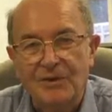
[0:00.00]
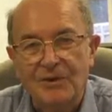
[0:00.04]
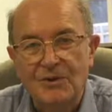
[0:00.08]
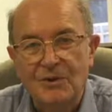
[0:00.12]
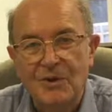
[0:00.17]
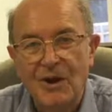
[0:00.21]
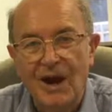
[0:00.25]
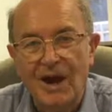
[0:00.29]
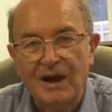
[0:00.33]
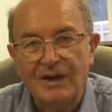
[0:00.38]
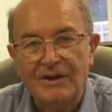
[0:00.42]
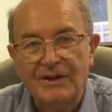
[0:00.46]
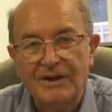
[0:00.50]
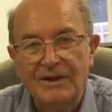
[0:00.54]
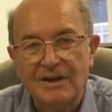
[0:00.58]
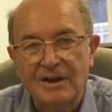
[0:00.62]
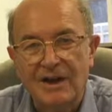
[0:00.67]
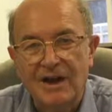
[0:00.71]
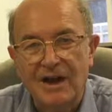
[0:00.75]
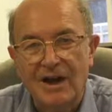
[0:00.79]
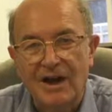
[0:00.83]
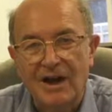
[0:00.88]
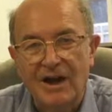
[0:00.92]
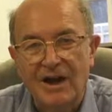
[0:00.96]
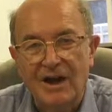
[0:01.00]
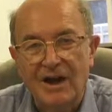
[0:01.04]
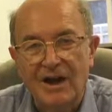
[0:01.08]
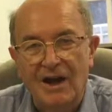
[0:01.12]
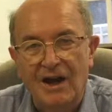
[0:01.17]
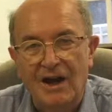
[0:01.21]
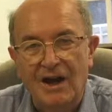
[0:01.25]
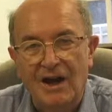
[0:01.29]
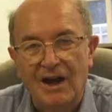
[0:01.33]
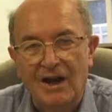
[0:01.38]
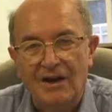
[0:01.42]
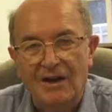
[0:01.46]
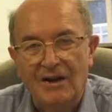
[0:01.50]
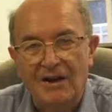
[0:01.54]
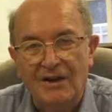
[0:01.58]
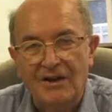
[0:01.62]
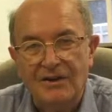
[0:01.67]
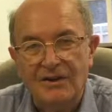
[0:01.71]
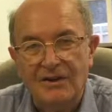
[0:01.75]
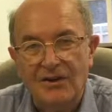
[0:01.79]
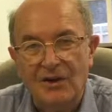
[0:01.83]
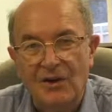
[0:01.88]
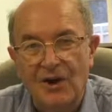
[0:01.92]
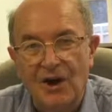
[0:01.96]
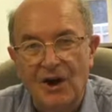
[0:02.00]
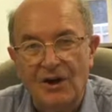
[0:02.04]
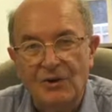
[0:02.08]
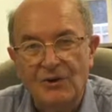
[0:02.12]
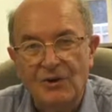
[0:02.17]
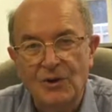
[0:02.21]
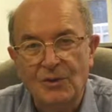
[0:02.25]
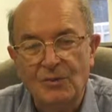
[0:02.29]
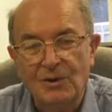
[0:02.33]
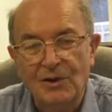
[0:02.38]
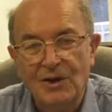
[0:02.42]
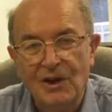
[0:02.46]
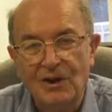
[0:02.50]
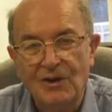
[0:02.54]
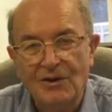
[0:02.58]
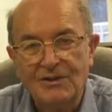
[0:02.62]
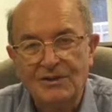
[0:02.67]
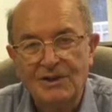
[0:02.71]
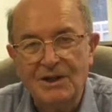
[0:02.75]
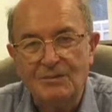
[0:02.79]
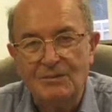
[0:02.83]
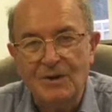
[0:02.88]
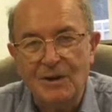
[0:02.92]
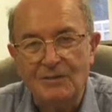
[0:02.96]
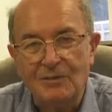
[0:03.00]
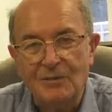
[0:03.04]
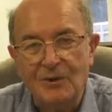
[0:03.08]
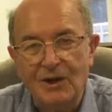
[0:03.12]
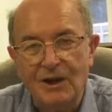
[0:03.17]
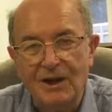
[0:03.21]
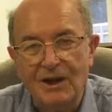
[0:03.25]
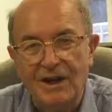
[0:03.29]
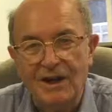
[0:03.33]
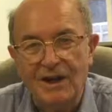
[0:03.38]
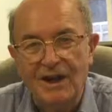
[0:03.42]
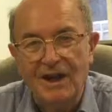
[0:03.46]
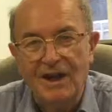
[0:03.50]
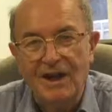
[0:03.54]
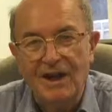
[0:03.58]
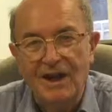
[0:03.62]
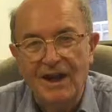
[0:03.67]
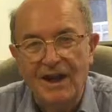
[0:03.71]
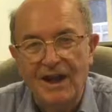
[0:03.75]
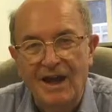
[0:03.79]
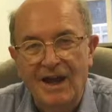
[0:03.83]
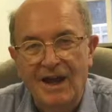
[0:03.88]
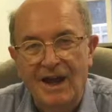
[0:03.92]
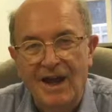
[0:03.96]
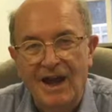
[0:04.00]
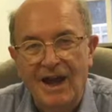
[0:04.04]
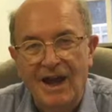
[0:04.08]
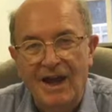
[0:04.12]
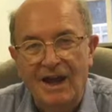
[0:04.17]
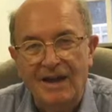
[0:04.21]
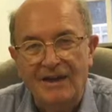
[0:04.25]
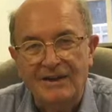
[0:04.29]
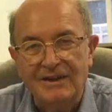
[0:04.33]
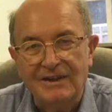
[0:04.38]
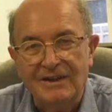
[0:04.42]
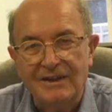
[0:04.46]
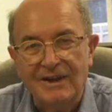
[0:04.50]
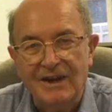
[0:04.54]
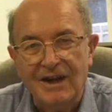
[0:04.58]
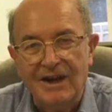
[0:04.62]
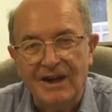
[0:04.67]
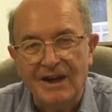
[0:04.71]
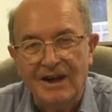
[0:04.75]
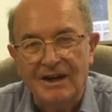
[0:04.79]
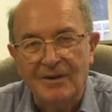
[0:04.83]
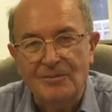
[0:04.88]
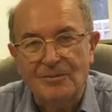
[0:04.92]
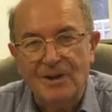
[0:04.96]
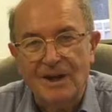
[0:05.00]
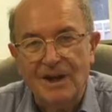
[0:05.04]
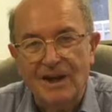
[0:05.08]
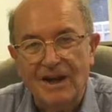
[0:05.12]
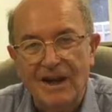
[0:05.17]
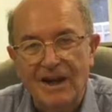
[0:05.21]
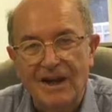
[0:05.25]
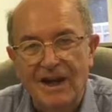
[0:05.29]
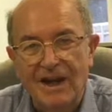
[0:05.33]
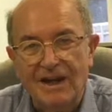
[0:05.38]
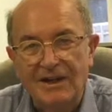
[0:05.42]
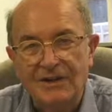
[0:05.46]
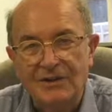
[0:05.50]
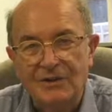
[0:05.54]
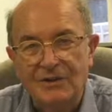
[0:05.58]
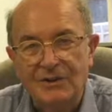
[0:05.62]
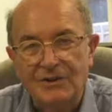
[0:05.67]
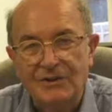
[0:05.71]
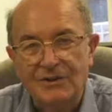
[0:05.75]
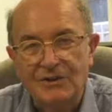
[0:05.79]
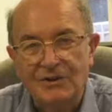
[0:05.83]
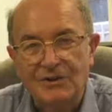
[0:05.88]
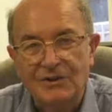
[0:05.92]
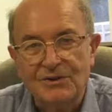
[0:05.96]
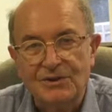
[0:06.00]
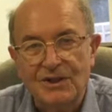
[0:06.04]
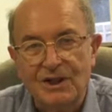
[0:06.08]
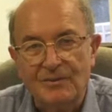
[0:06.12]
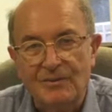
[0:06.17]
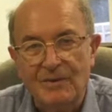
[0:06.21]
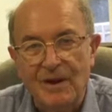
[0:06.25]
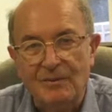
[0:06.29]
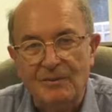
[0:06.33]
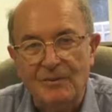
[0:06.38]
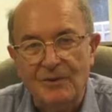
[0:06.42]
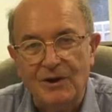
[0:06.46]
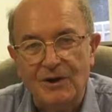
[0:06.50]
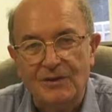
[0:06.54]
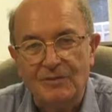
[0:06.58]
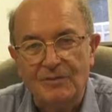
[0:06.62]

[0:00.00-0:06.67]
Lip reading: who had no, a normal long-term memory and a completely inadequate short-term memory.